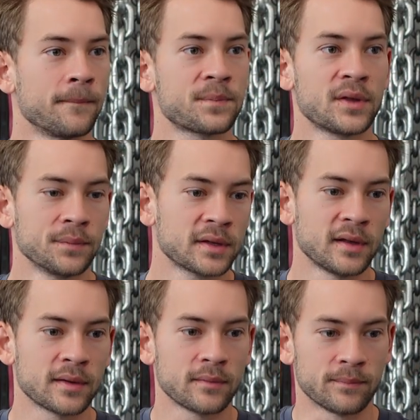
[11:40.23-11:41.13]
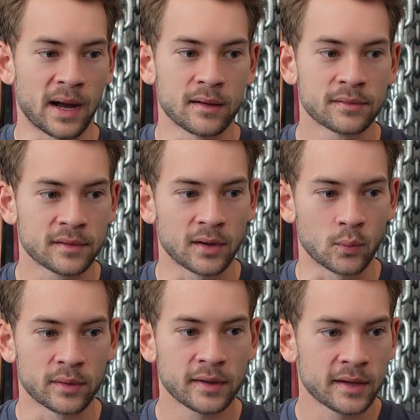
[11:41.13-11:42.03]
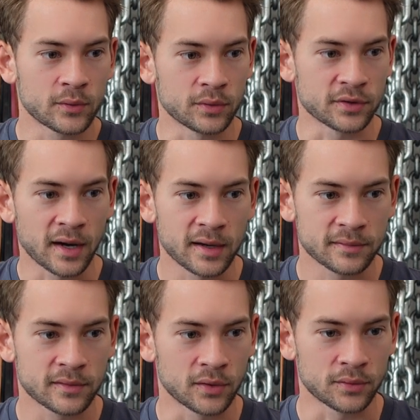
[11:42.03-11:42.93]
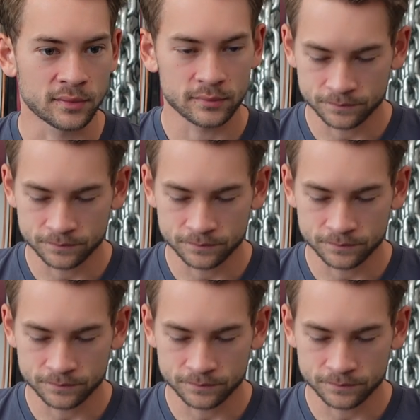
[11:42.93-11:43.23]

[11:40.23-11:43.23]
Something like balancing on one leg with your eyes closed,